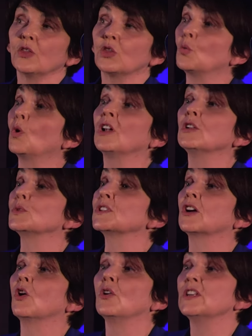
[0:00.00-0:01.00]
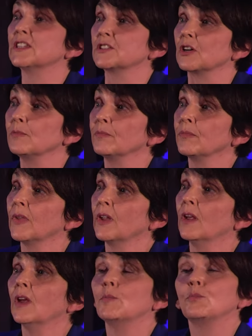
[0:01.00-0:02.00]
The world was our oyster,
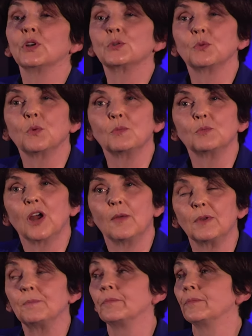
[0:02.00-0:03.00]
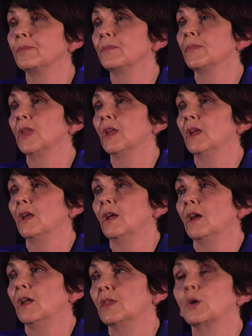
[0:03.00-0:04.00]
but with one problem.
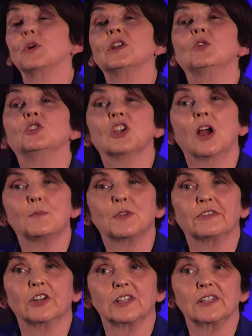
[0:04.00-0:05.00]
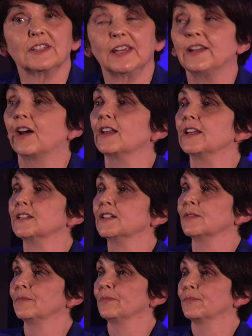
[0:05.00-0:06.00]
There were no jobs for us in
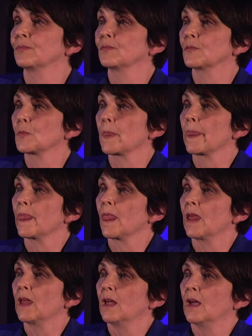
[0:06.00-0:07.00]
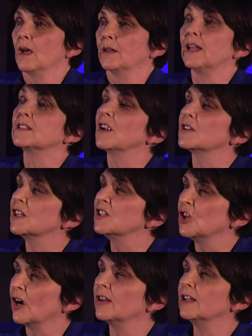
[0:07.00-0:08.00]
Ireland. That's not
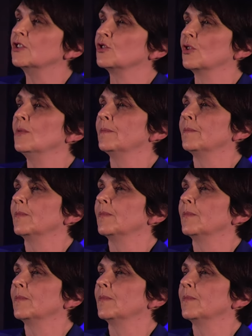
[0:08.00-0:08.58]
entirely true.